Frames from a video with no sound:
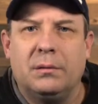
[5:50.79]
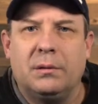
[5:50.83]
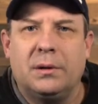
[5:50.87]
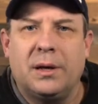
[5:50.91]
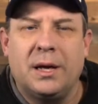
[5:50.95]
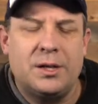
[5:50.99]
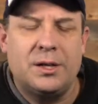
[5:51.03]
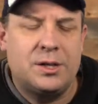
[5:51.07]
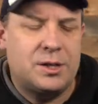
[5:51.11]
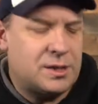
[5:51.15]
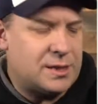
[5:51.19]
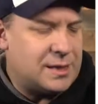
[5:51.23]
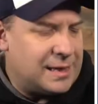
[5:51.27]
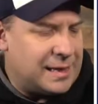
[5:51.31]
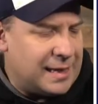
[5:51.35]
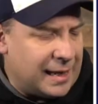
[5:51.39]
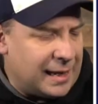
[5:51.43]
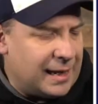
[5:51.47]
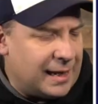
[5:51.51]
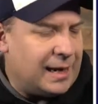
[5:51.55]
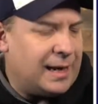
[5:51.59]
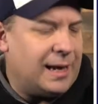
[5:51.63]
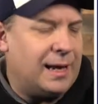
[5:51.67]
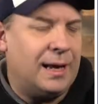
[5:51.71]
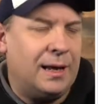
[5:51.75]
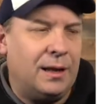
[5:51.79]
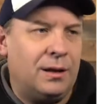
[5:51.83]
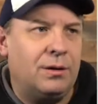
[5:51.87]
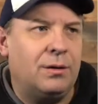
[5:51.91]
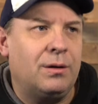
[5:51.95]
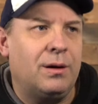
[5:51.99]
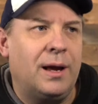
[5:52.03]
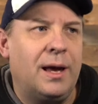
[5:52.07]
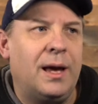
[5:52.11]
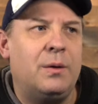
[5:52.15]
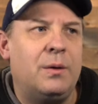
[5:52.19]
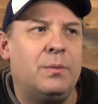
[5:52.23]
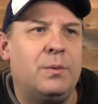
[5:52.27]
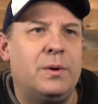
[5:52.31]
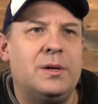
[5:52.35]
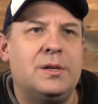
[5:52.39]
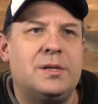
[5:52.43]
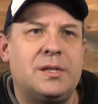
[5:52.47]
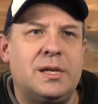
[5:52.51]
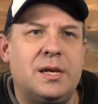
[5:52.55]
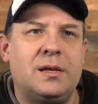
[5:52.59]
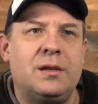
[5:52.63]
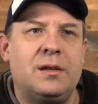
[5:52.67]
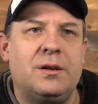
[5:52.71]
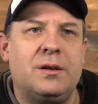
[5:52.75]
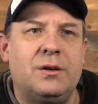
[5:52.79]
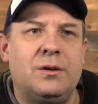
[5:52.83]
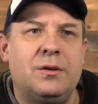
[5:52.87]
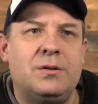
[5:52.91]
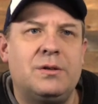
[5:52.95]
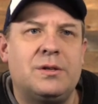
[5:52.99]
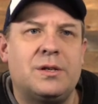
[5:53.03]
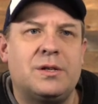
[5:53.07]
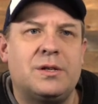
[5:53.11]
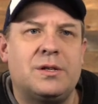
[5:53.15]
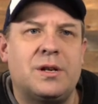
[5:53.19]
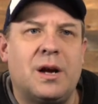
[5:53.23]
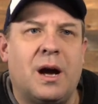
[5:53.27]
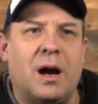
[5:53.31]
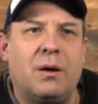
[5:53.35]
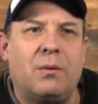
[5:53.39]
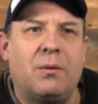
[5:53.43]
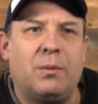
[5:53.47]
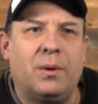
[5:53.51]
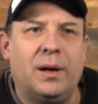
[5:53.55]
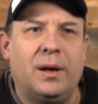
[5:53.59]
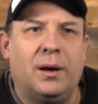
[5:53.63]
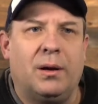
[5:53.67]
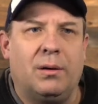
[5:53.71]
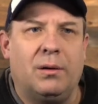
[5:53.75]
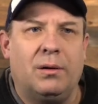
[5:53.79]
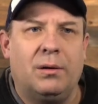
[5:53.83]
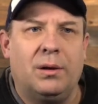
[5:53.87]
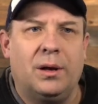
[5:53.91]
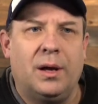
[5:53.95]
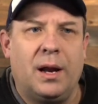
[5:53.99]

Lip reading: Okay, just get it in your head. What you see in the news is not real.